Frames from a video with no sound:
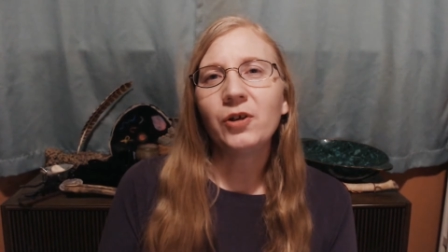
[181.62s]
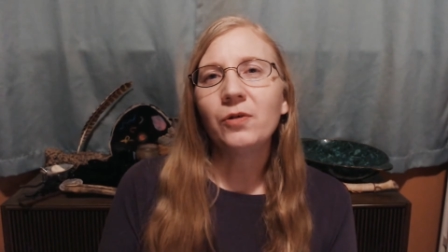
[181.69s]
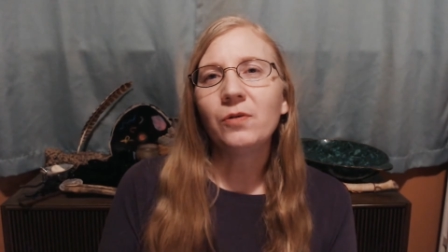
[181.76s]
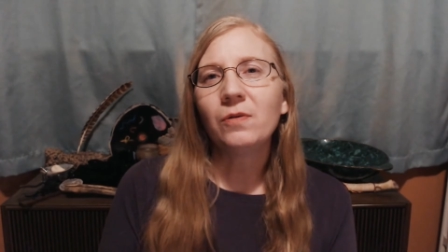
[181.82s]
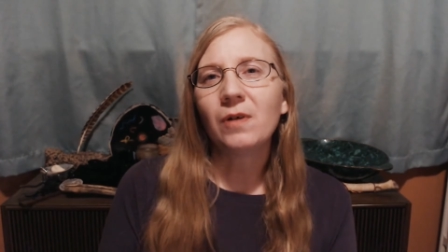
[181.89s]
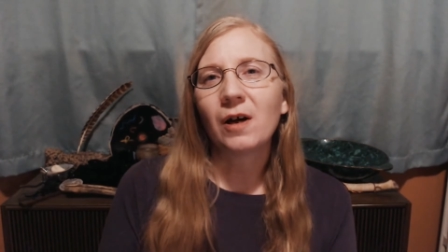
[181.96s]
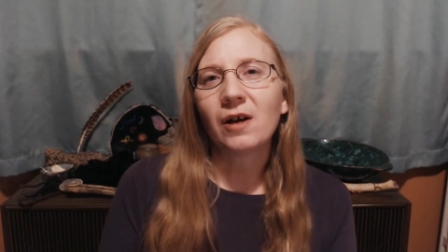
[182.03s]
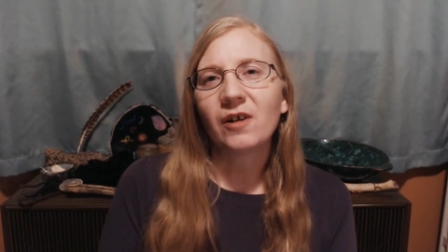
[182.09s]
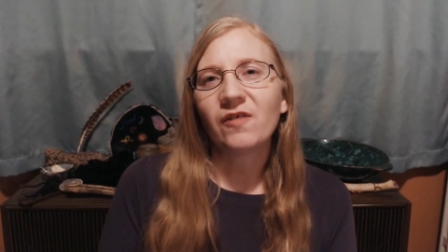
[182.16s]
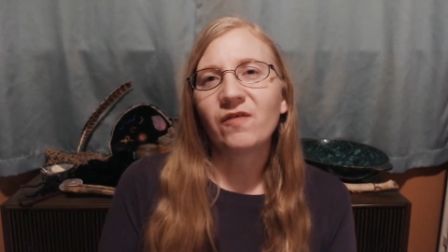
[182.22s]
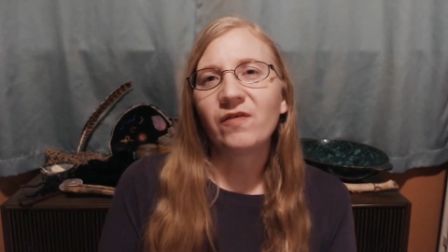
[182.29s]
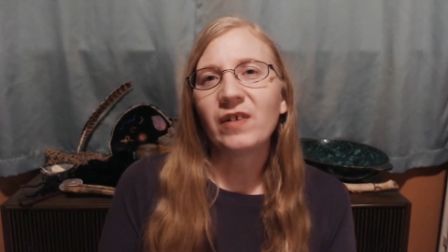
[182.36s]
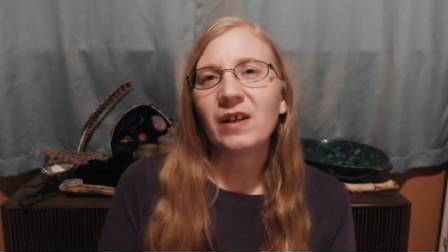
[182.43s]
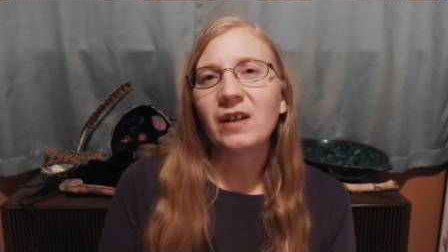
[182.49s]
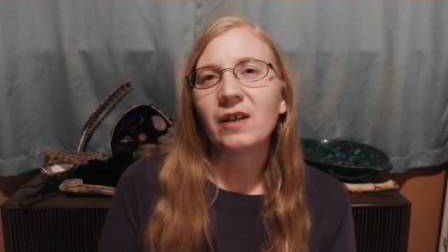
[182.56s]
are
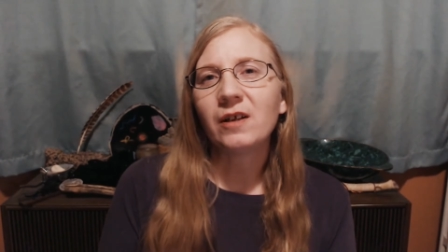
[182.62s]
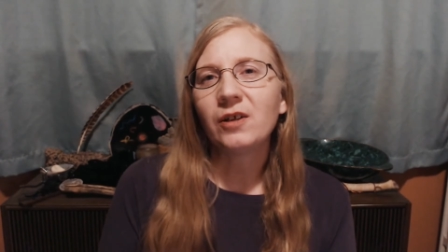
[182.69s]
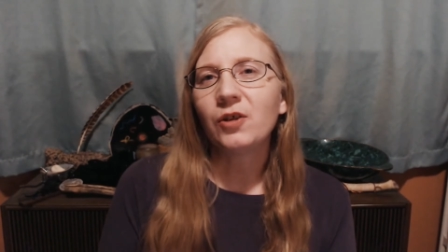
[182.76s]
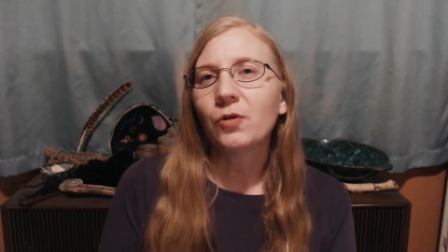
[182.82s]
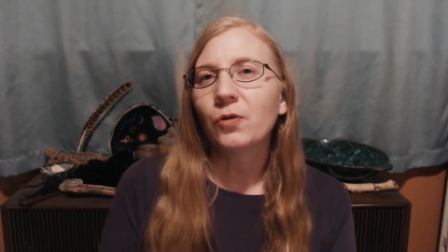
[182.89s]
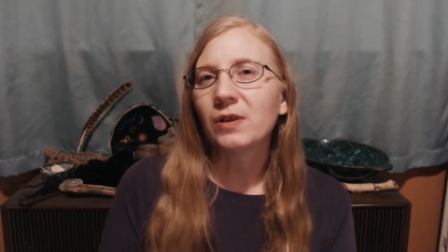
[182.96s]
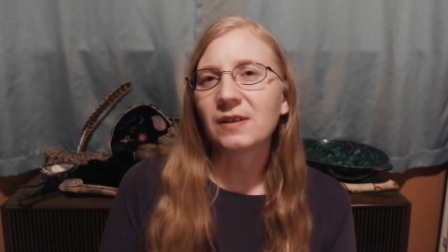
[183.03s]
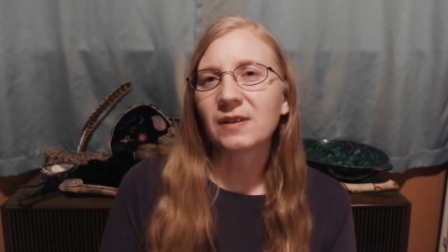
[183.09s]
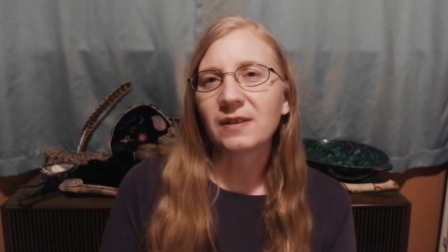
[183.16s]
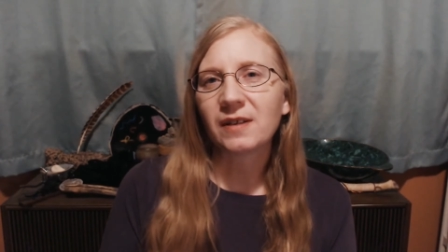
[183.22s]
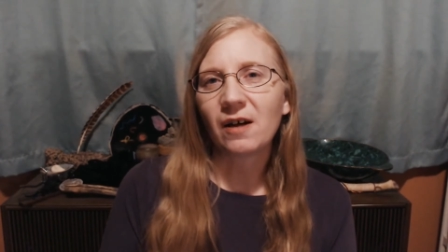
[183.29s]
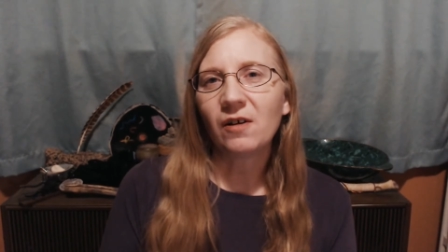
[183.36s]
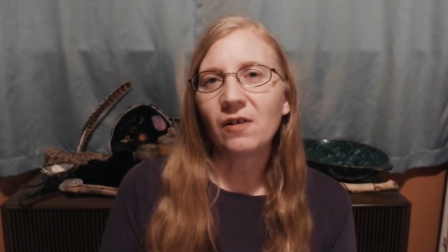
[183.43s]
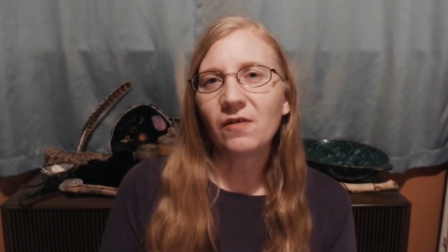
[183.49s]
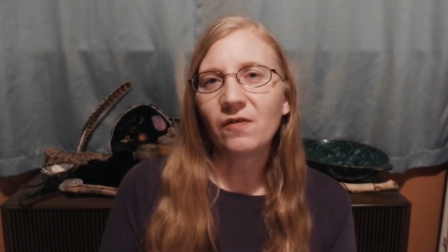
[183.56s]
feeding yourself.
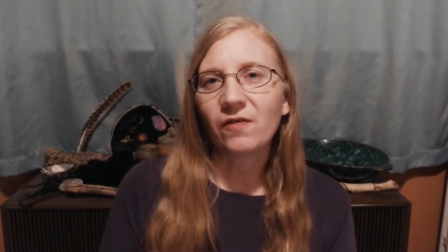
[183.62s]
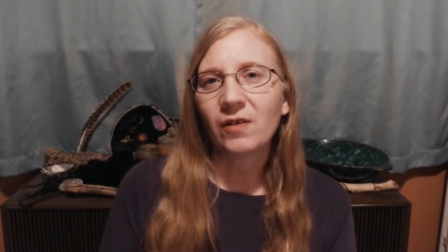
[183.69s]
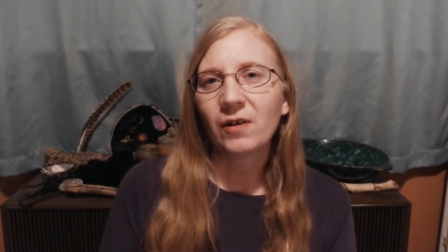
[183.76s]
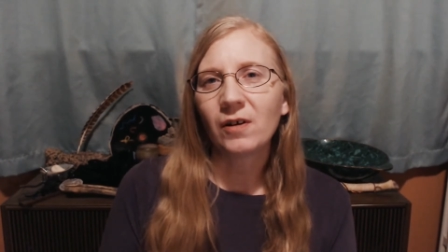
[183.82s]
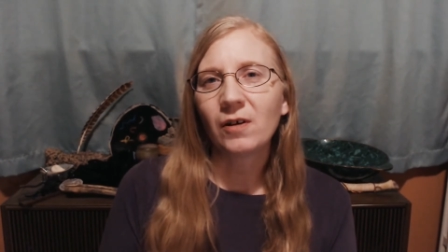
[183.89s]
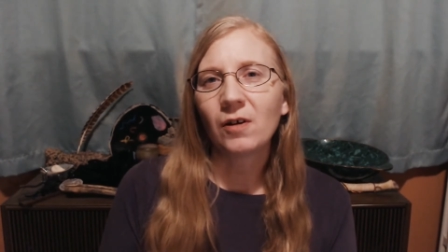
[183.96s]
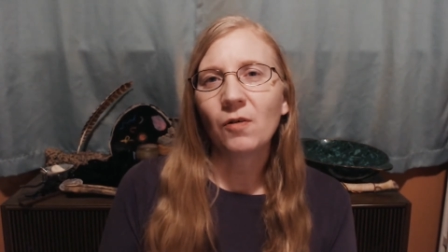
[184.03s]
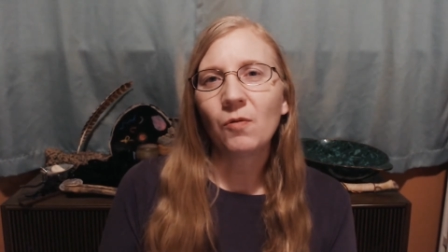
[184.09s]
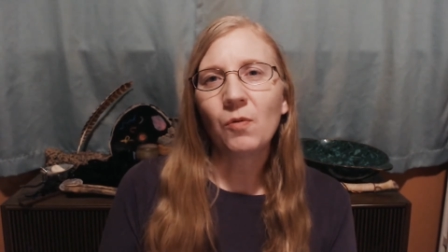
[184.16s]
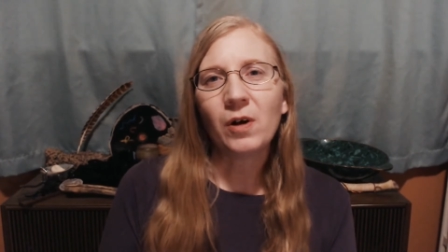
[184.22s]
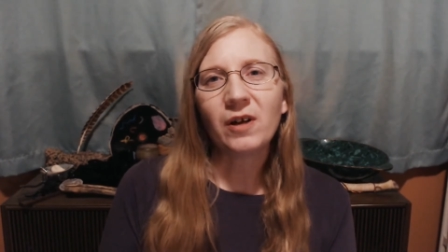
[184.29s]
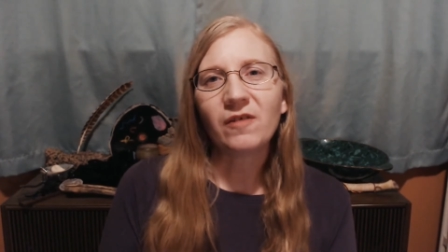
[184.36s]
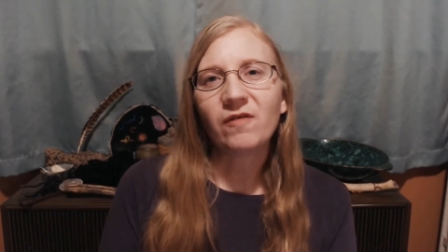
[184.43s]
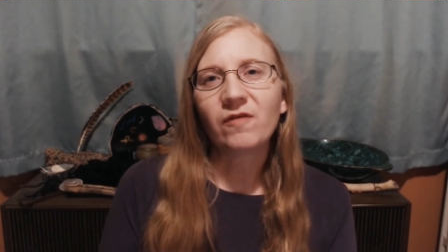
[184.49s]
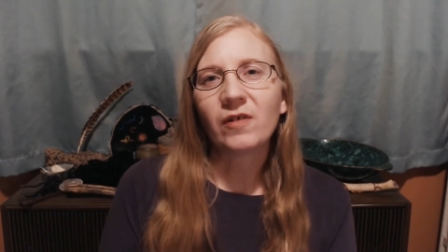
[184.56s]
What
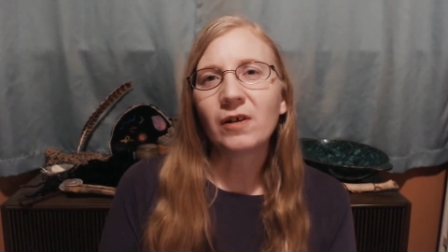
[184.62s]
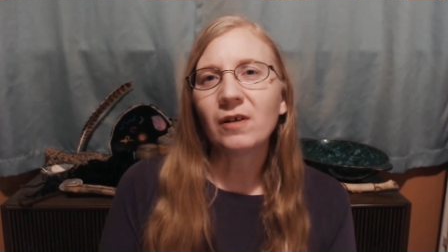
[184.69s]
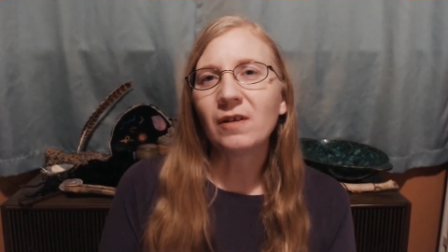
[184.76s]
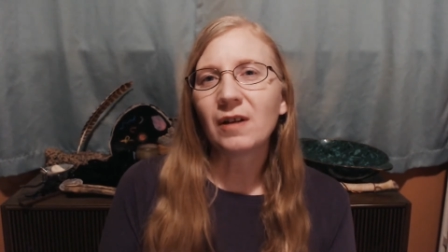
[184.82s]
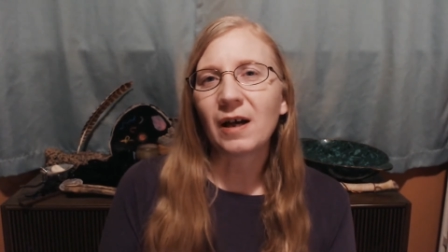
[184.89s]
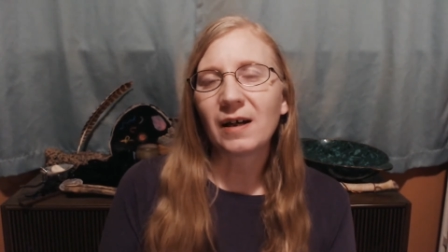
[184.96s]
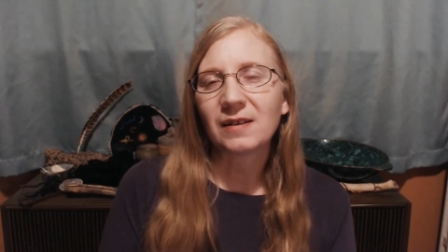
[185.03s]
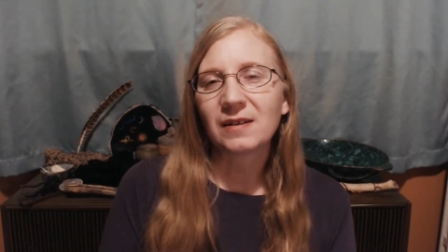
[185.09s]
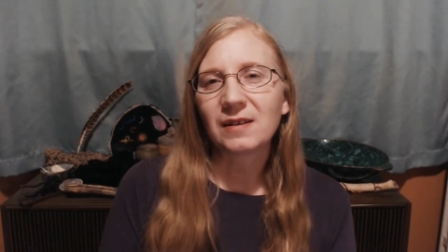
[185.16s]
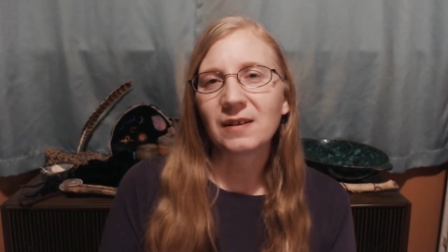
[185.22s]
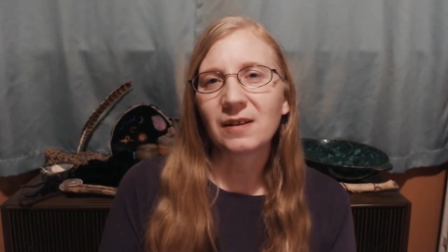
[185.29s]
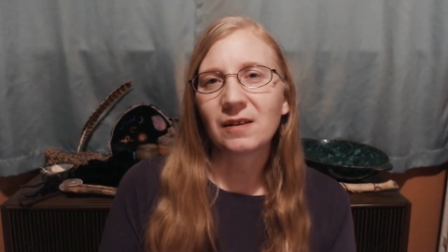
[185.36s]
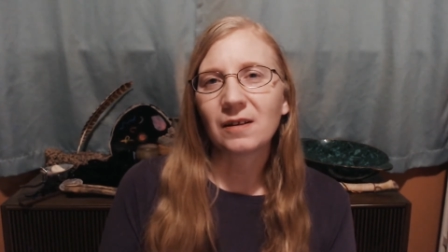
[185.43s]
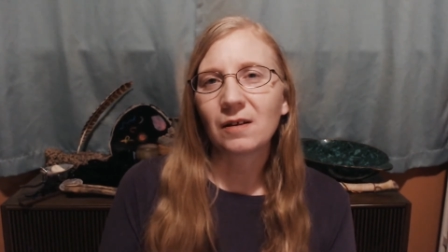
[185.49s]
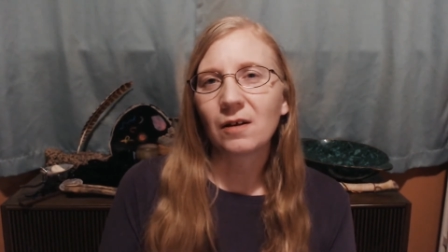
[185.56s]
fertilizer
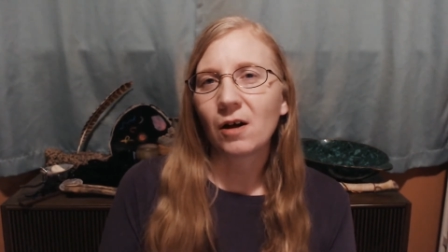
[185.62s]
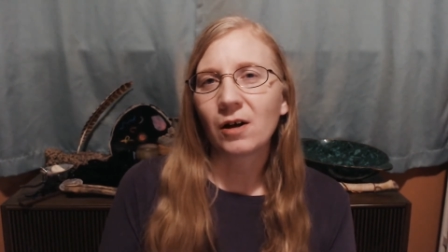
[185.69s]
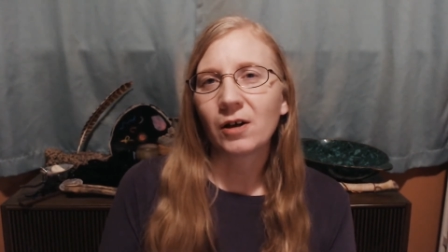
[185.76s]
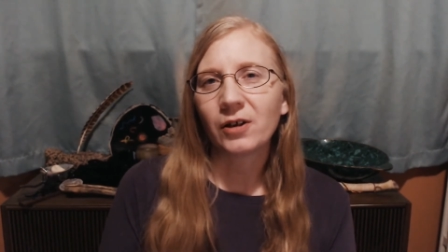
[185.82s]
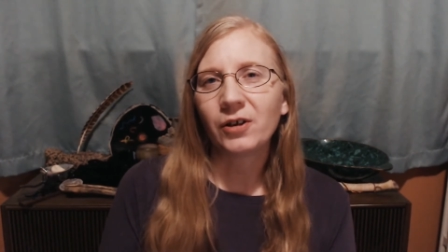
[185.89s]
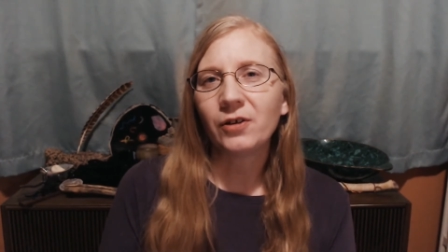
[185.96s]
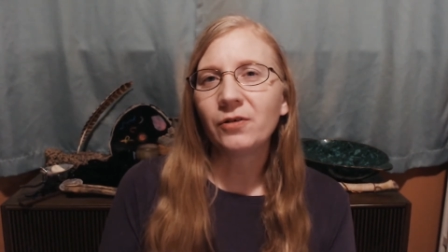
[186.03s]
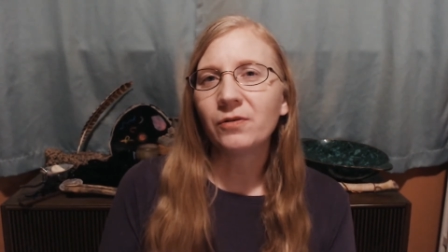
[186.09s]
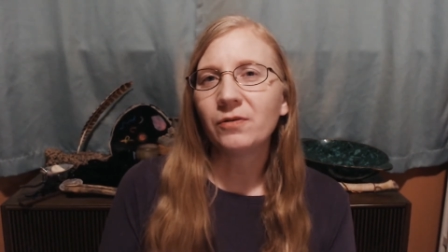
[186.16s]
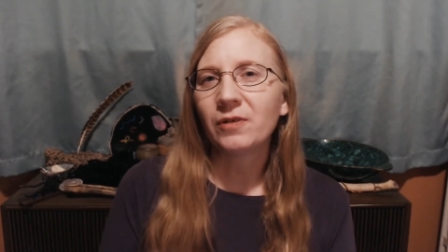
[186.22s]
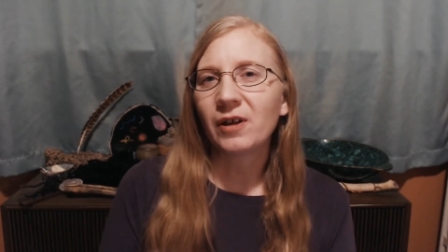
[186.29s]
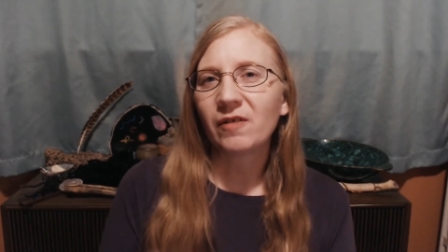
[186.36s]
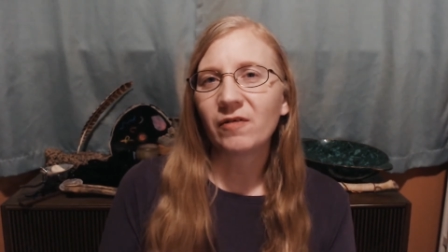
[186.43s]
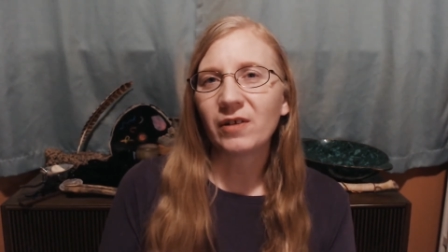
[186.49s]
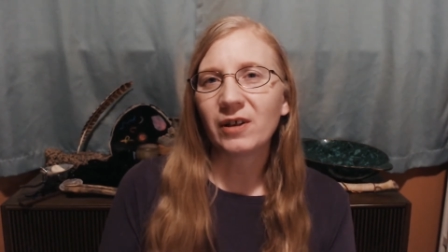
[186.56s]
are you
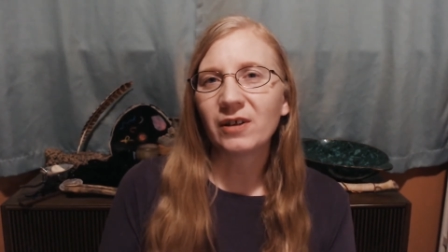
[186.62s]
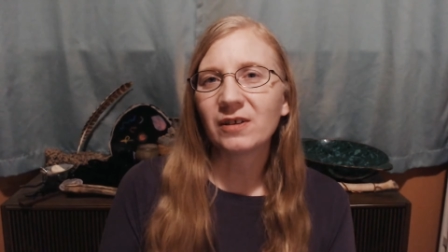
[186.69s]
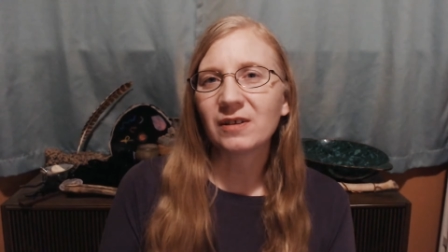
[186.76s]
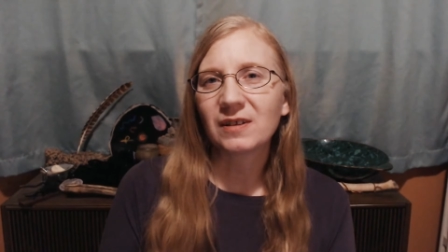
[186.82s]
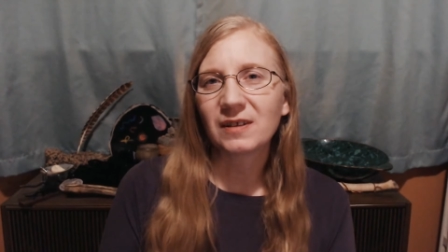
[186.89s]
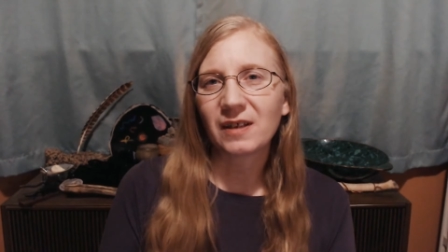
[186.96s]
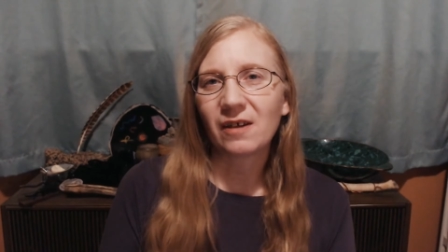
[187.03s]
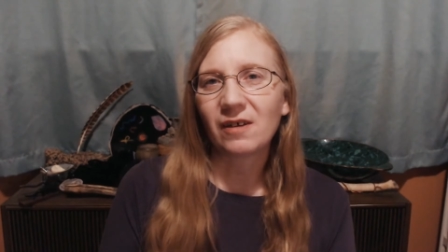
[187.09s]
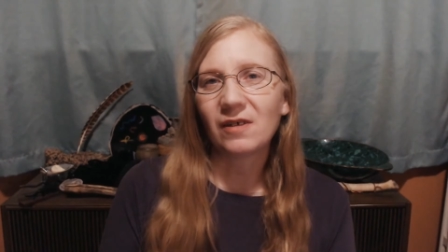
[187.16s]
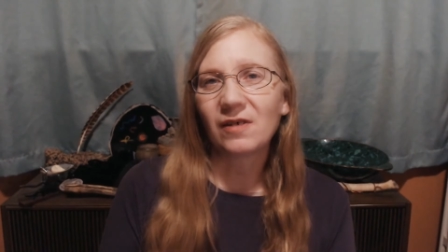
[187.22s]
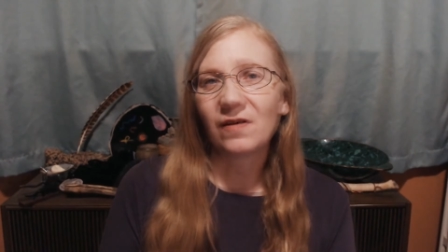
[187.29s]
giving yourself?